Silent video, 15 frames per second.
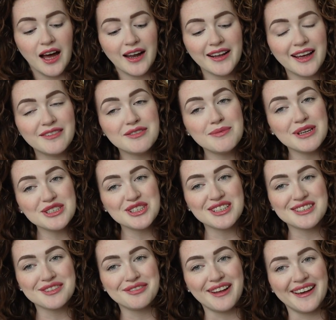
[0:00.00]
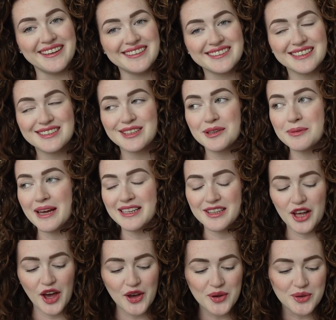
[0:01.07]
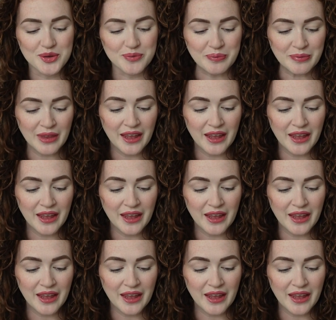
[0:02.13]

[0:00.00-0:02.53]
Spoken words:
and I have a Manchester flight, so I'm heading home.